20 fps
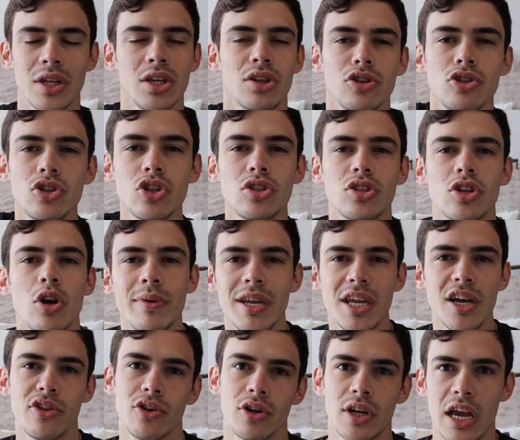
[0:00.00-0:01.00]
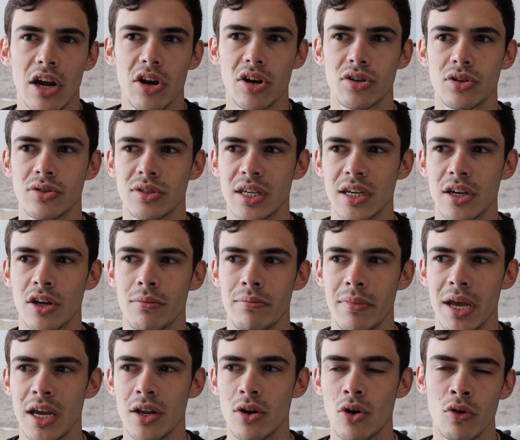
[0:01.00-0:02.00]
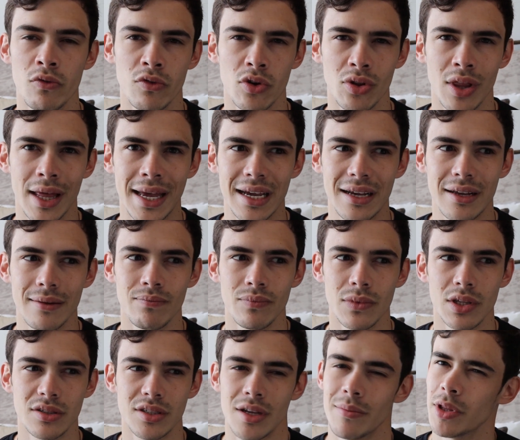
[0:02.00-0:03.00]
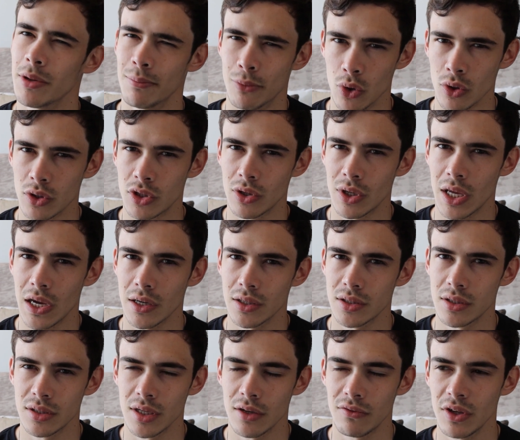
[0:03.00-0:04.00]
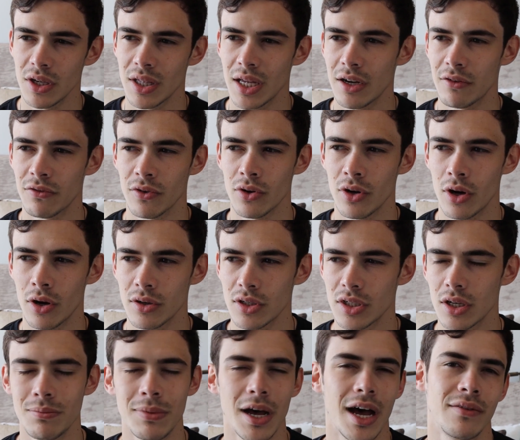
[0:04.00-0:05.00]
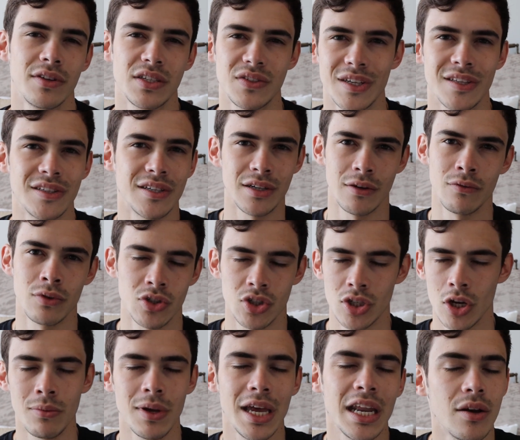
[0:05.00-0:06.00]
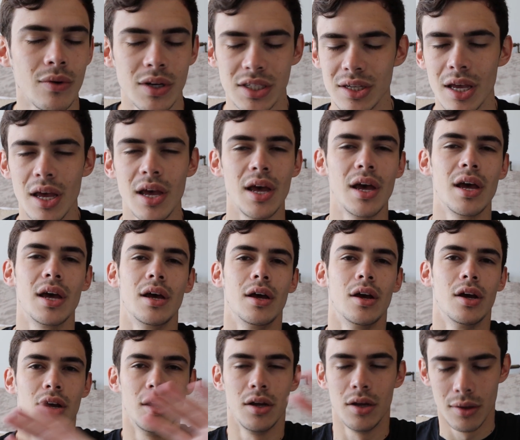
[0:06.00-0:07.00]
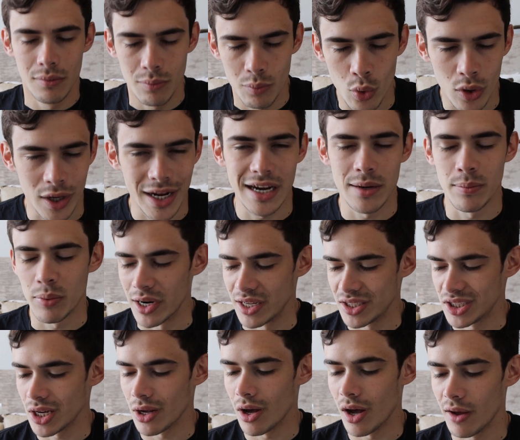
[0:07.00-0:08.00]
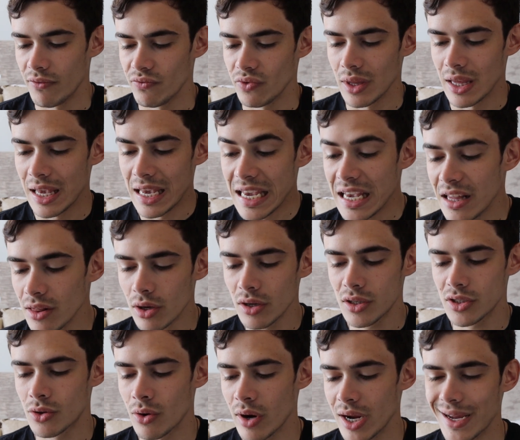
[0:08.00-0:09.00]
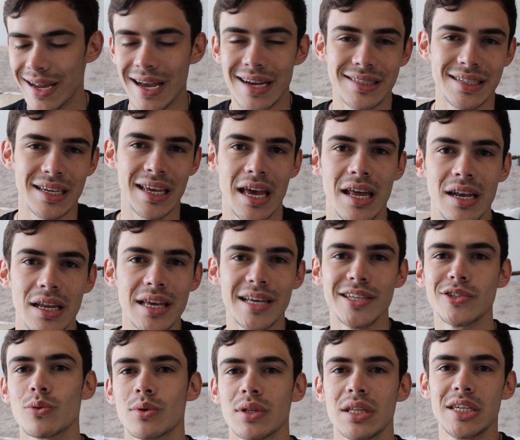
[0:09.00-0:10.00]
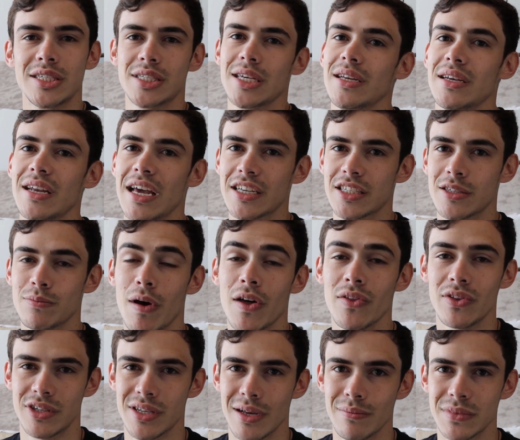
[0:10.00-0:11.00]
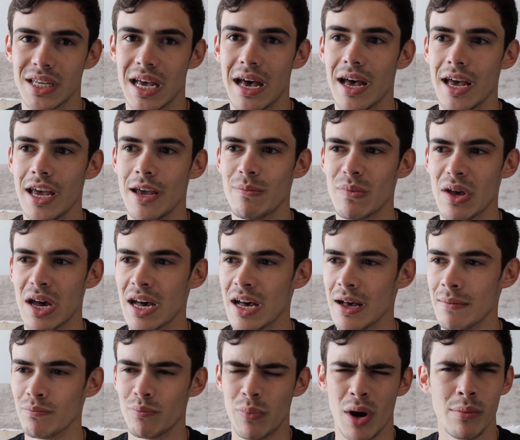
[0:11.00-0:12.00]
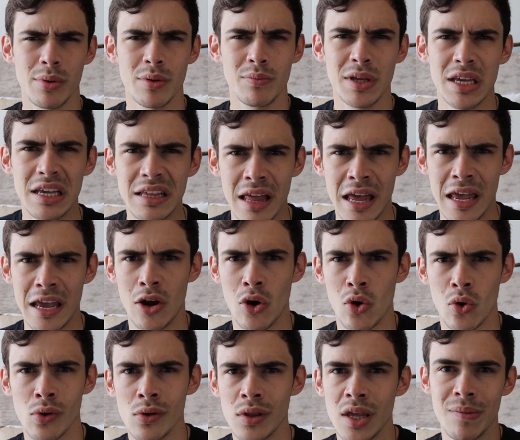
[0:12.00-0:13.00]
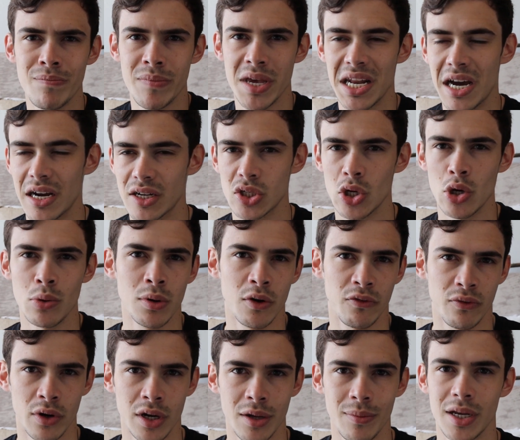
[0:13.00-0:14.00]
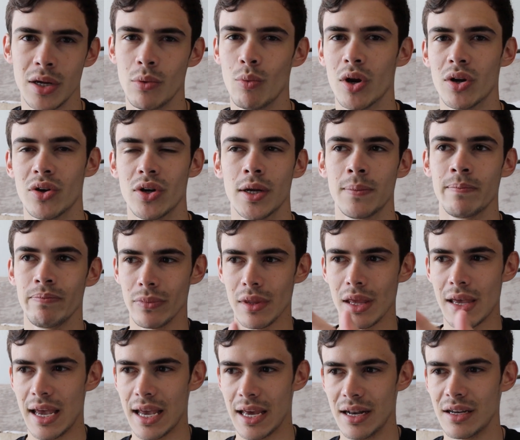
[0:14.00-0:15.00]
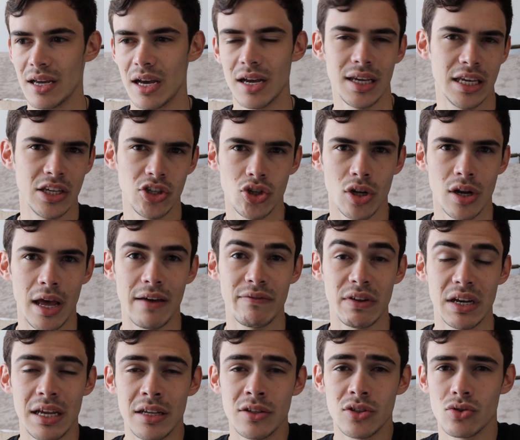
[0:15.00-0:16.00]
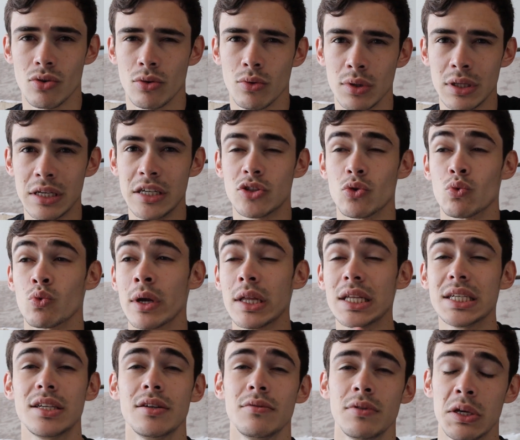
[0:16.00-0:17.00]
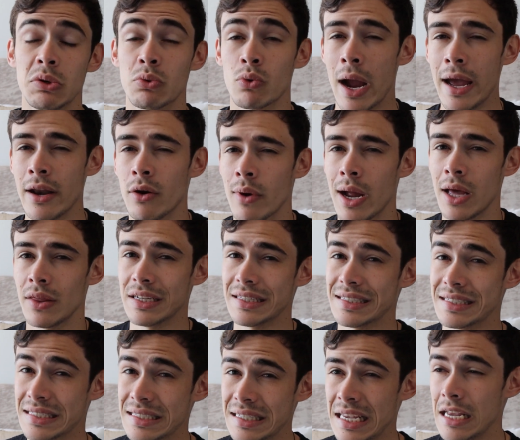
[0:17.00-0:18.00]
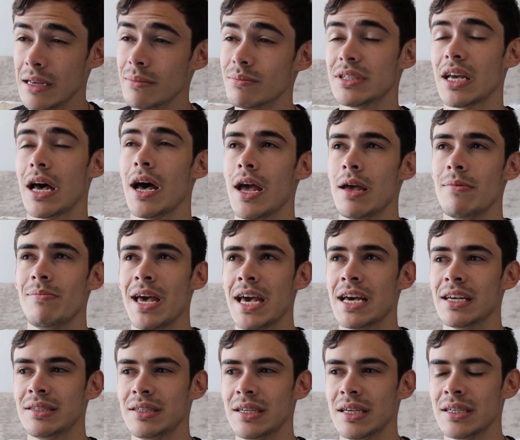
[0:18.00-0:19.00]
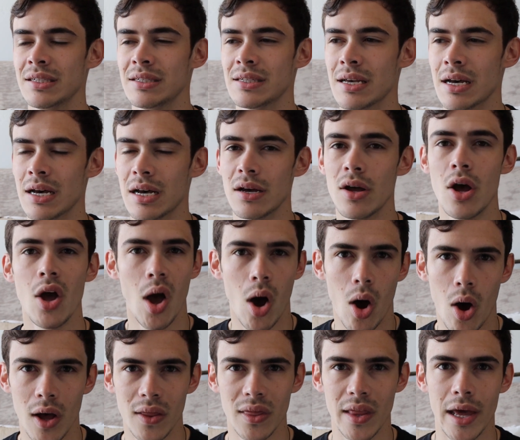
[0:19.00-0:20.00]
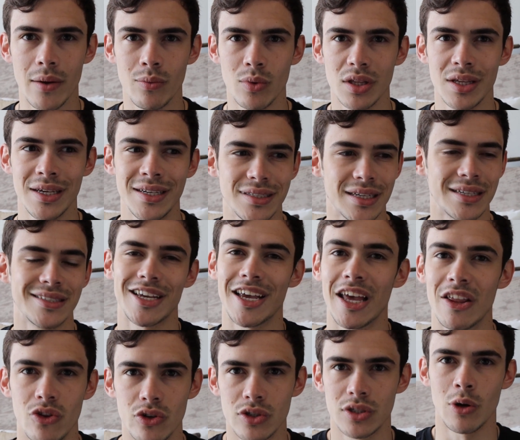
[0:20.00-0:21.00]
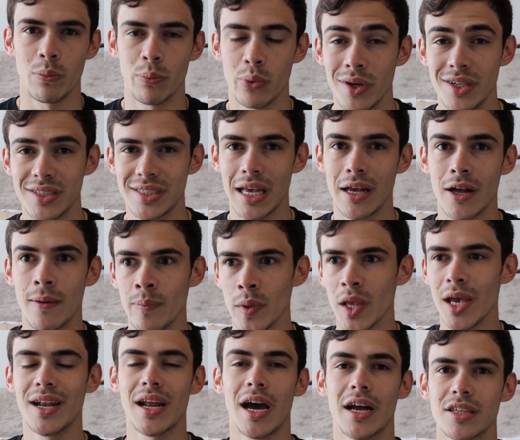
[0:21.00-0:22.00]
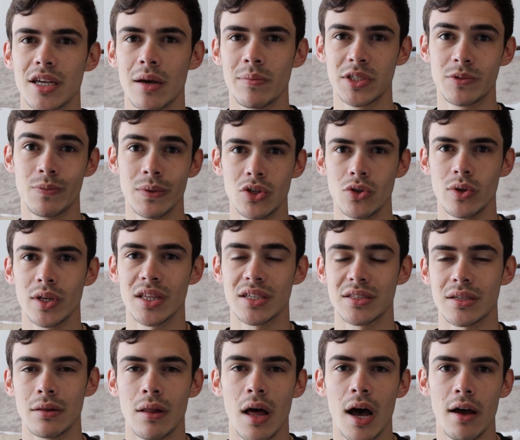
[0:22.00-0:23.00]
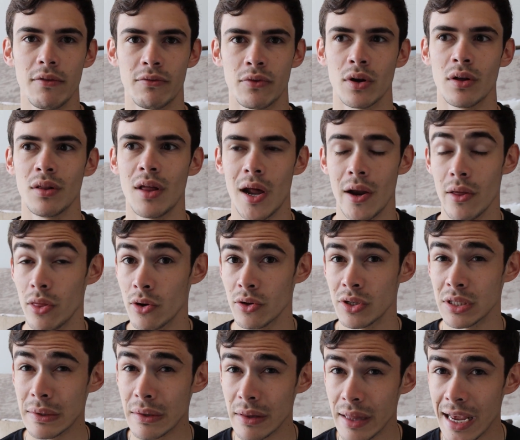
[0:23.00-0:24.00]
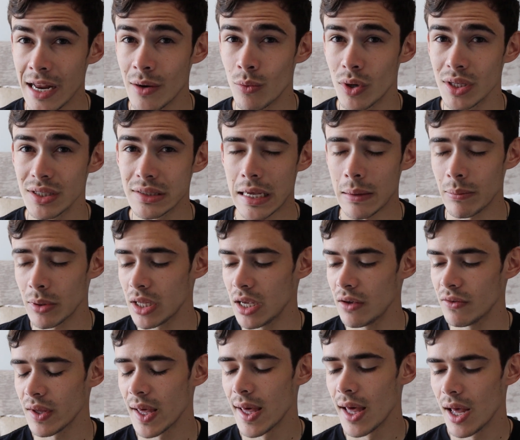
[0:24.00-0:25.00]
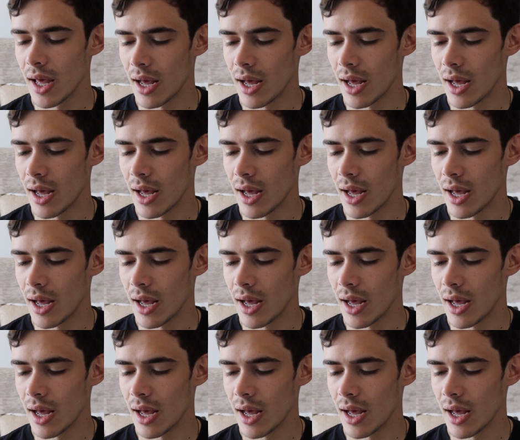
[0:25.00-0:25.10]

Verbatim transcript: Like, there's just so many other characters they could have made over, like, some of the Boruto characters, I feel like, for Naruto, but obviously it's a different show. But anyways, we're kind of branching off. He looks great, guys. Again, he is releasing next month sometime, probably like early, mid-October for anybody wondering. And he should have an in-store release relatively right around the same time as his online release, because again, there's no pre-sale. And Hot Topic's been doing this a lot for a lot of their delayed ones, I believe.